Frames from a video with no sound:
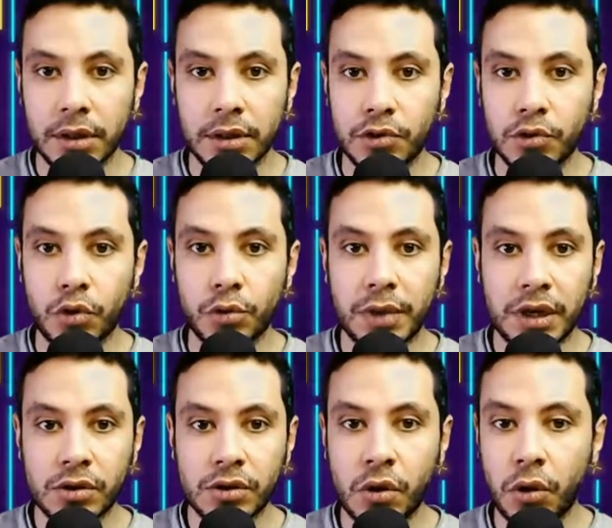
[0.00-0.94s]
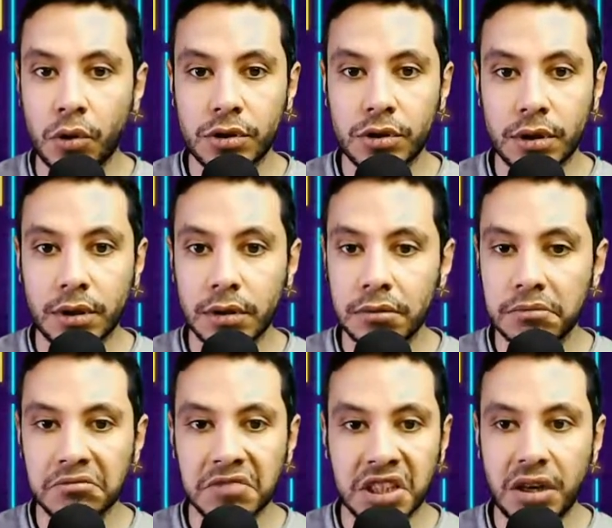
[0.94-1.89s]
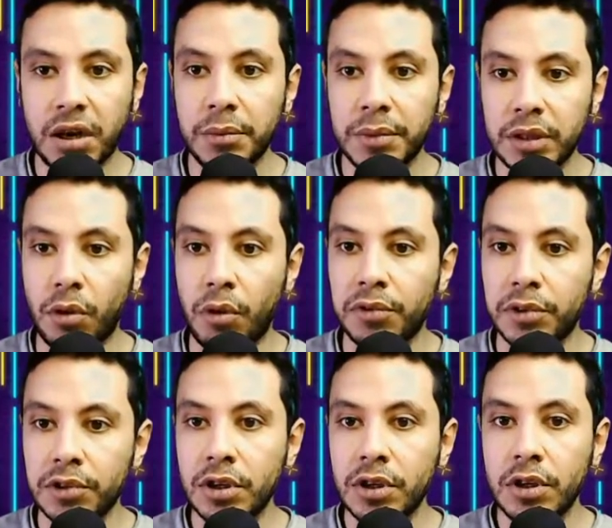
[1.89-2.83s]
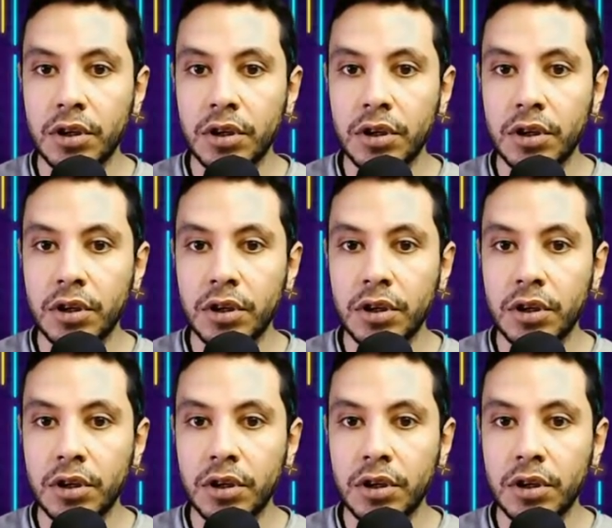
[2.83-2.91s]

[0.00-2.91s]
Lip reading: Zorba's hostel. There are many offers.